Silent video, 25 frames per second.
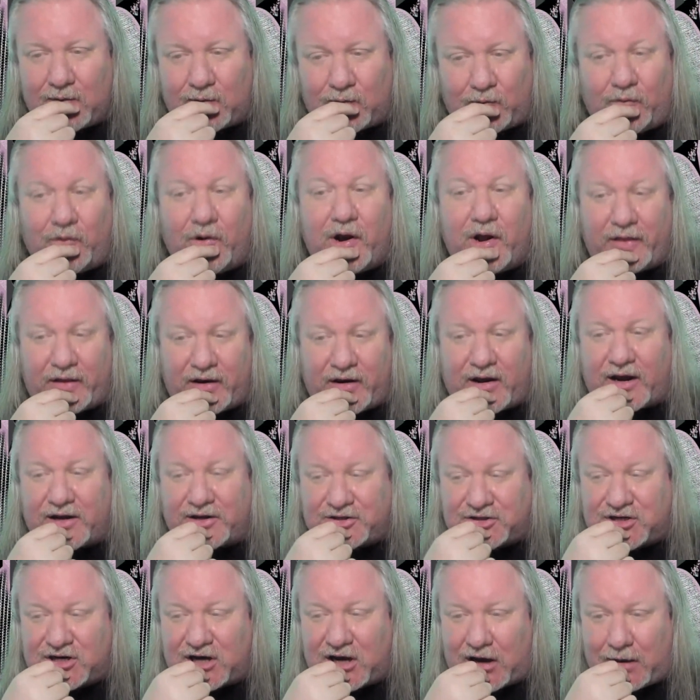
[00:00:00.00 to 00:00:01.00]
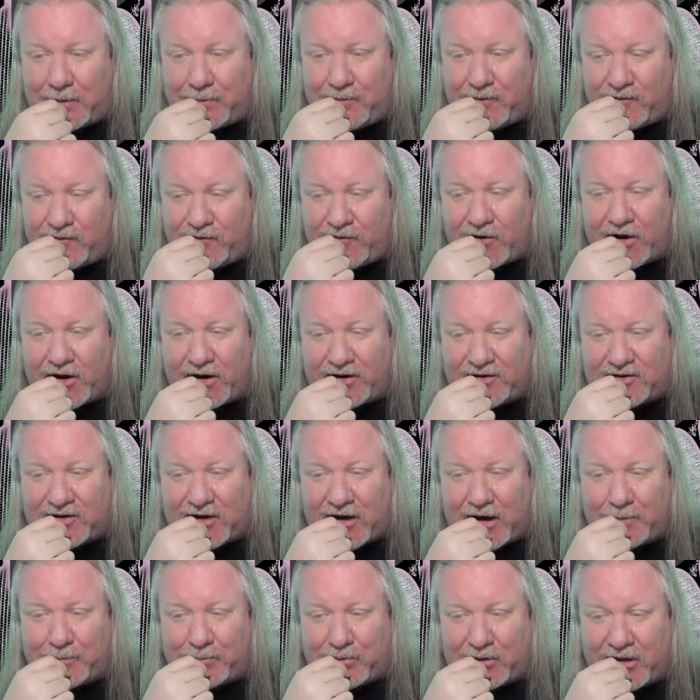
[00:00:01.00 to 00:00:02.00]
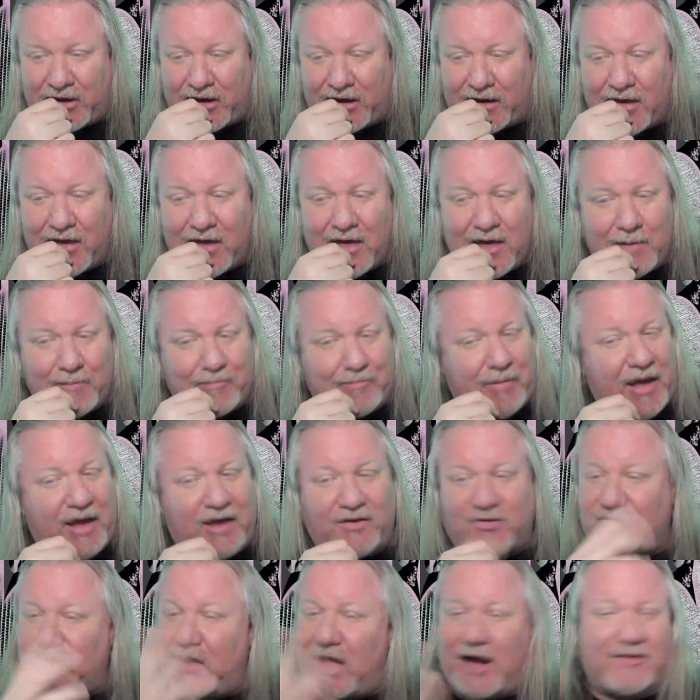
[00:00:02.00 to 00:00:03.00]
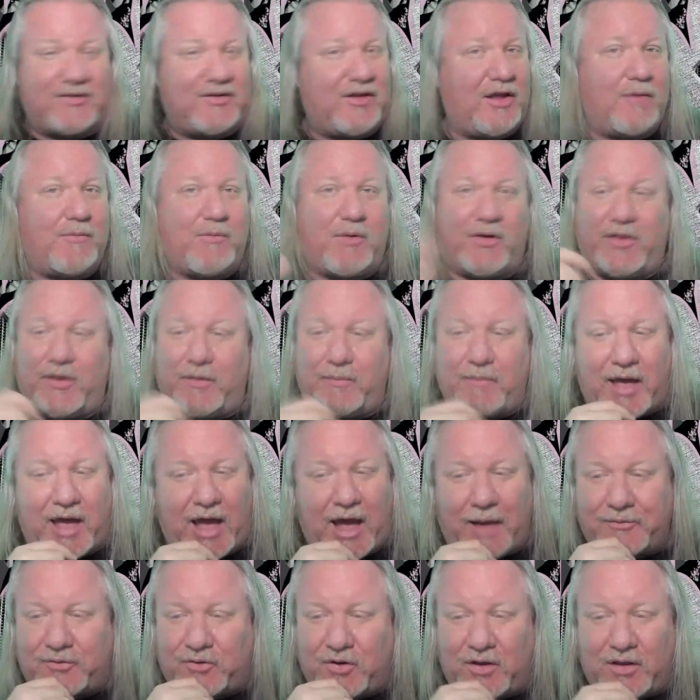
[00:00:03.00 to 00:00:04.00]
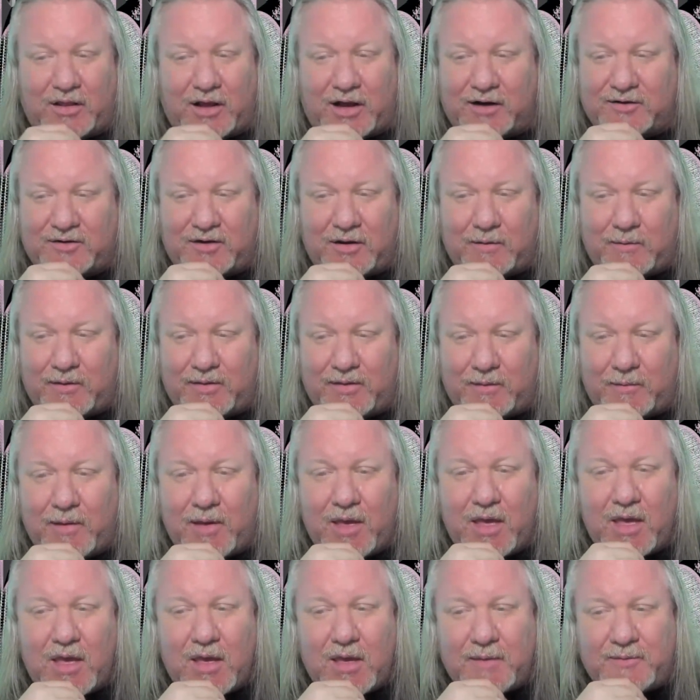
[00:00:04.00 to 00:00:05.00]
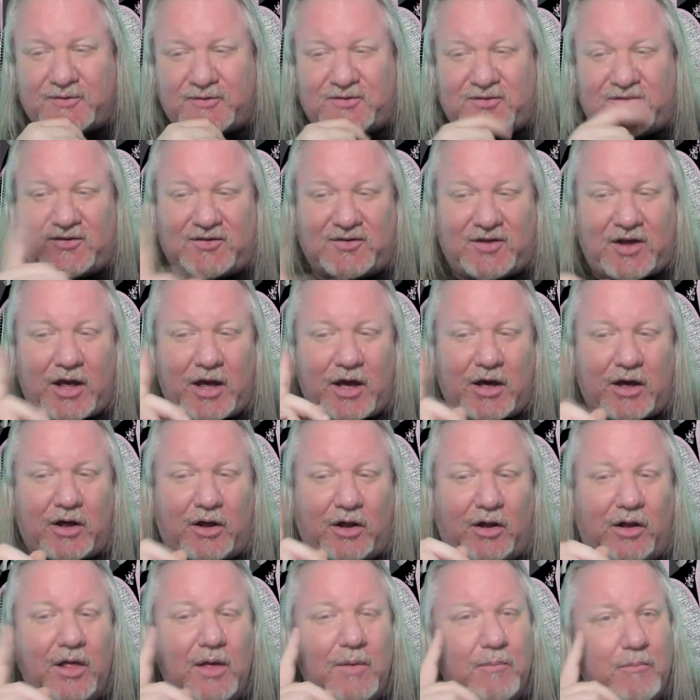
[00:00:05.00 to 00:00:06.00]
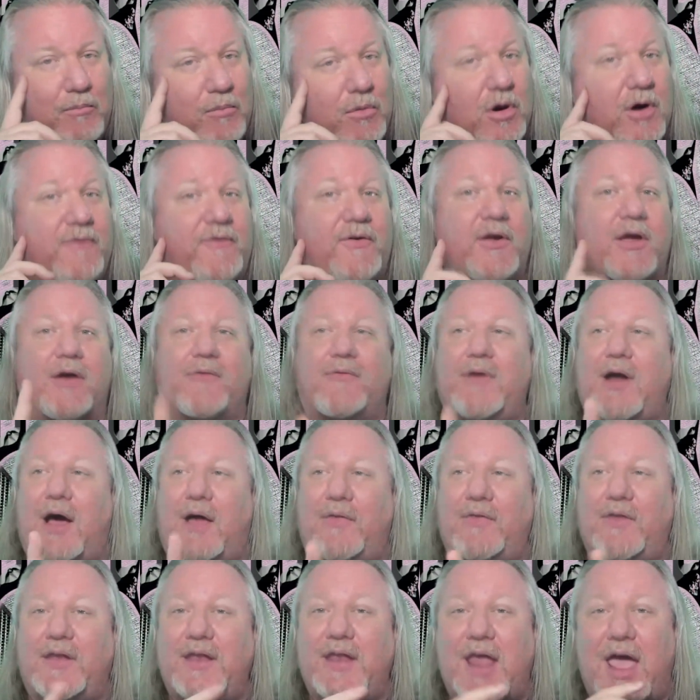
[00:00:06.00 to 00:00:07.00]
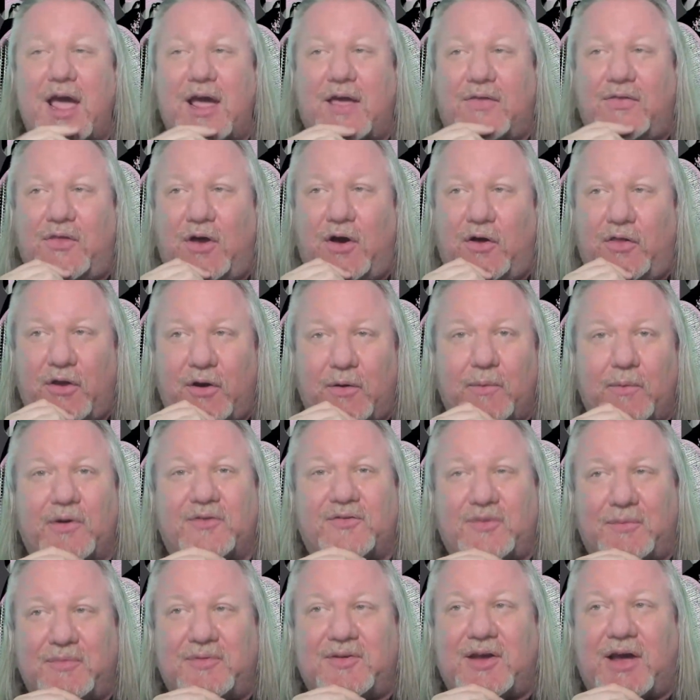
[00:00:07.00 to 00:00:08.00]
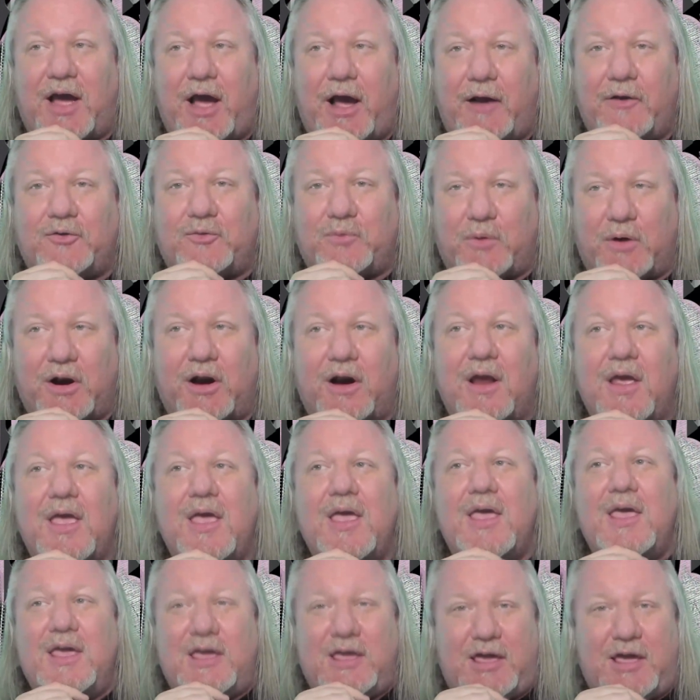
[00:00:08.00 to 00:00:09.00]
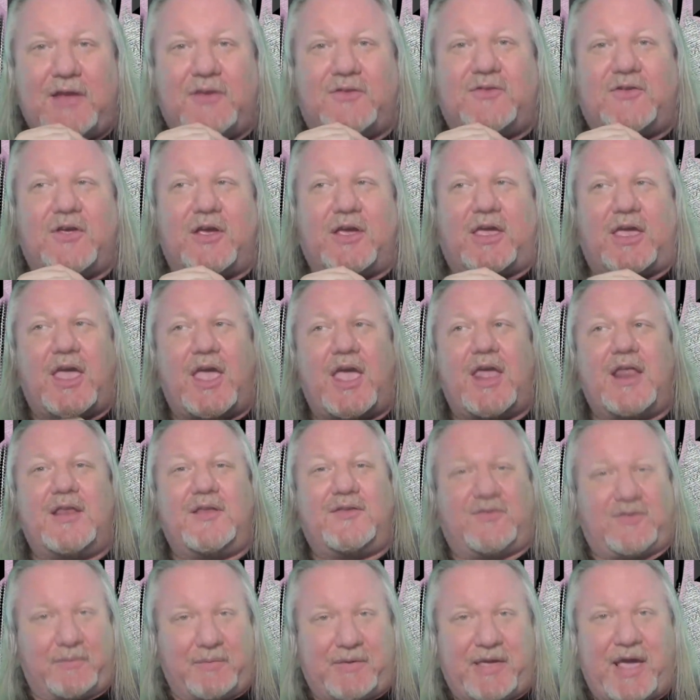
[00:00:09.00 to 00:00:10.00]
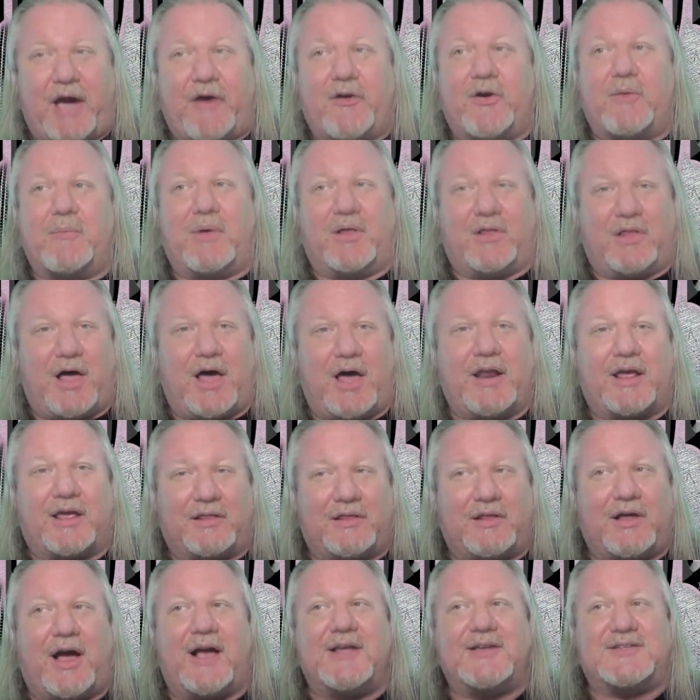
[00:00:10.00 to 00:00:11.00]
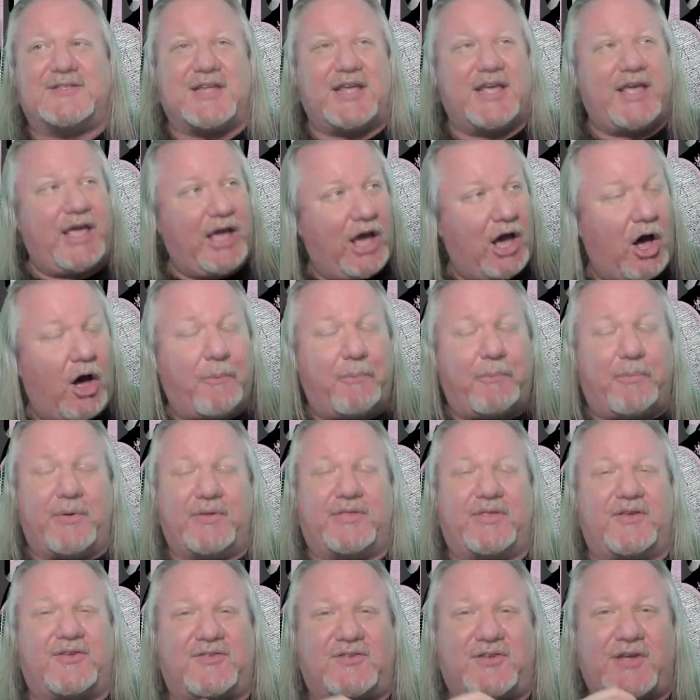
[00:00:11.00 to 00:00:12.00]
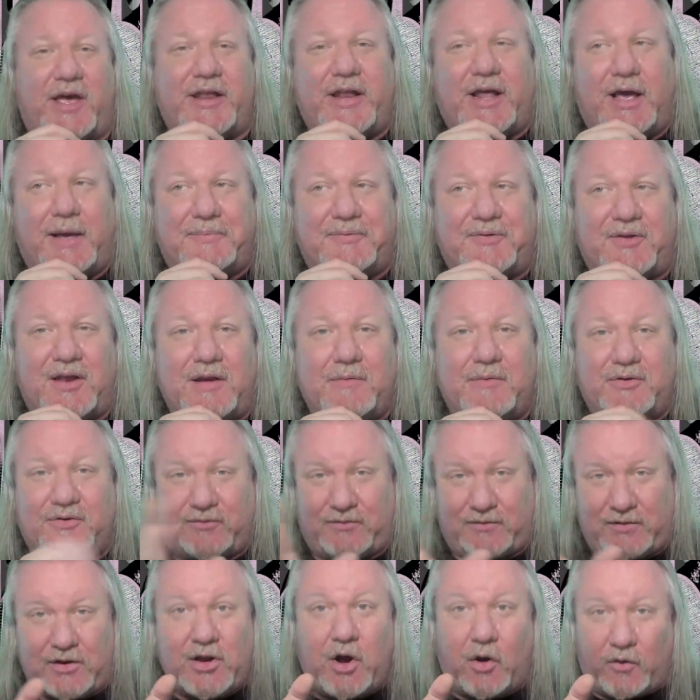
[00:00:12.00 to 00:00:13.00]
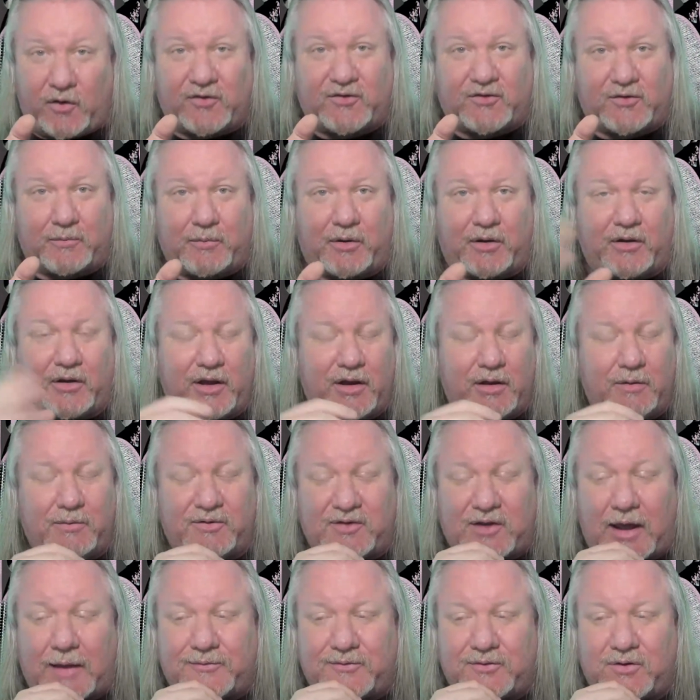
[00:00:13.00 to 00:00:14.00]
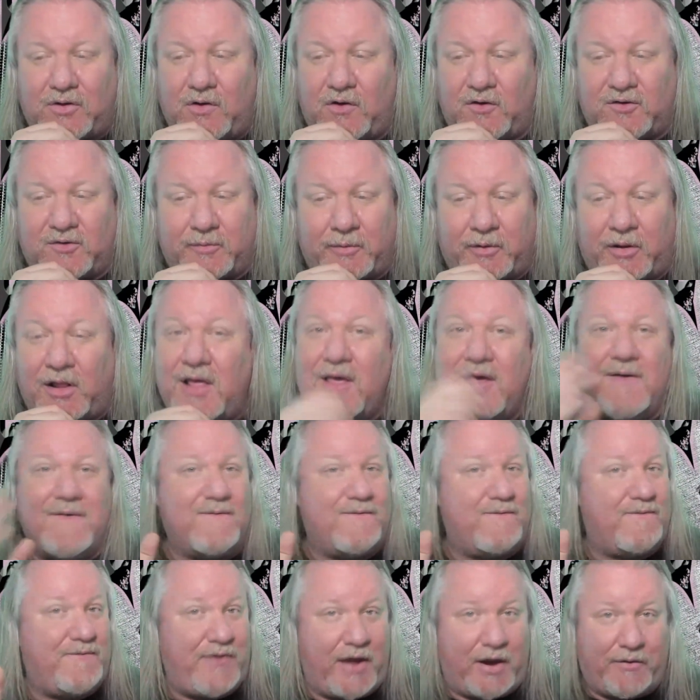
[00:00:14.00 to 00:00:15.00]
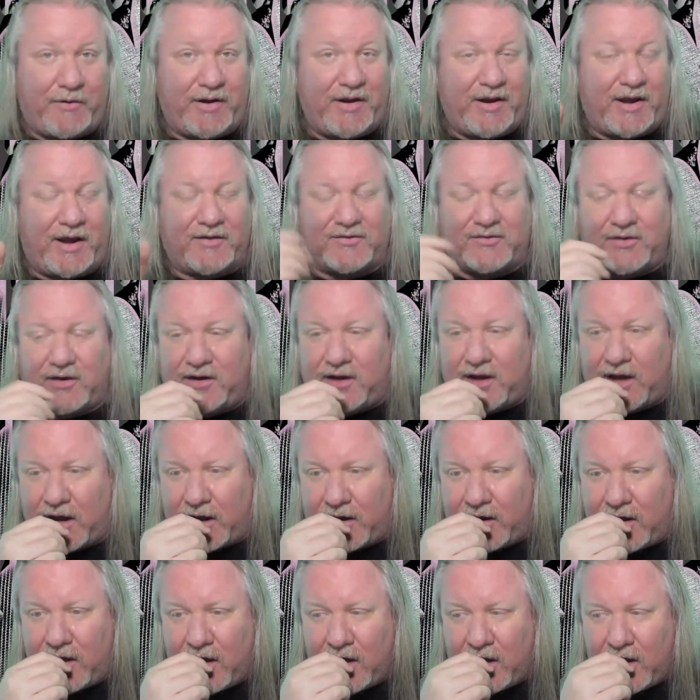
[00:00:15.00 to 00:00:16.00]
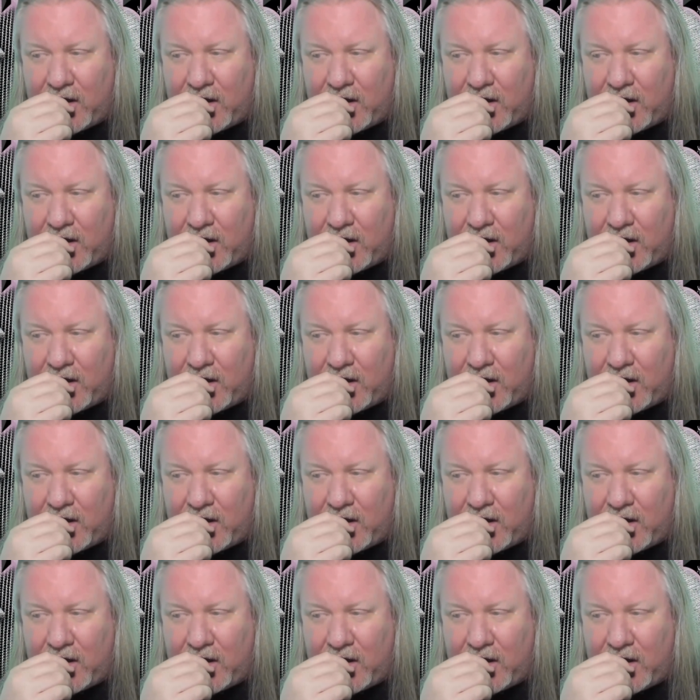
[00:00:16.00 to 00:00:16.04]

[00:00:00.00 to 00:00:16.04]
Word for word: Really nice job. Very tight playing. Bass locked in with them. Absolutely locked in with them. Still moving around the neck though. There were some times where he took in some counter melodic lines to help with the setups, and it was noticeable. And it was absolutely noticeable. Very nicely done.